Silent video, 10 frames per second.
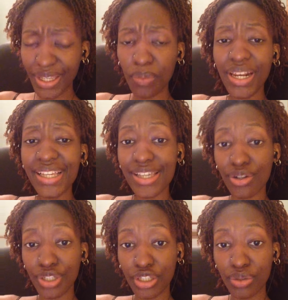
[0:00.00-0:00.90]
When I tell
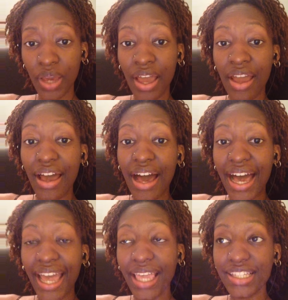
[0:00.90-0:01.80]
you,
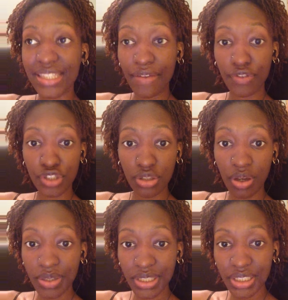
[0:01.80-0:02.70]
I slept for 2
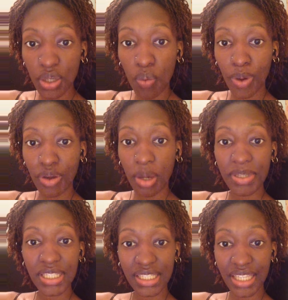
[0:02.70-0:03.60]
hours, woke up
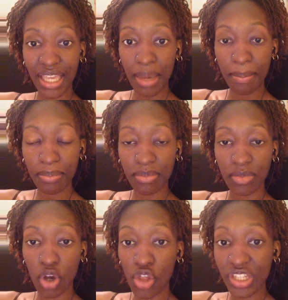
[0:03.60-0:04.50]
at 6 a.m.
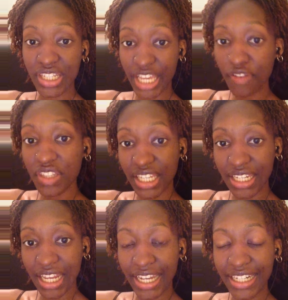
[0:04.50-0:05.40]
on the day of the
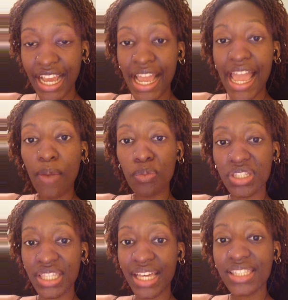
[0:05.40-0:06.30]
deadline, and was
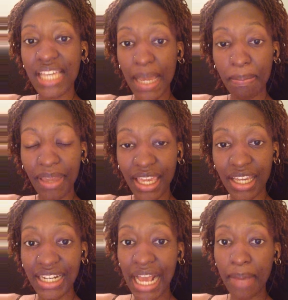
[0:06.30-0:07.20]
there typing
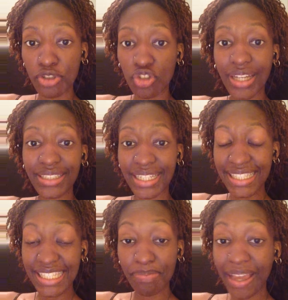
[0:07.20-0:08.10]
an abstract in
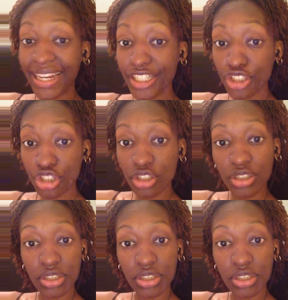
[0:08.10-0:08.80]
Spanish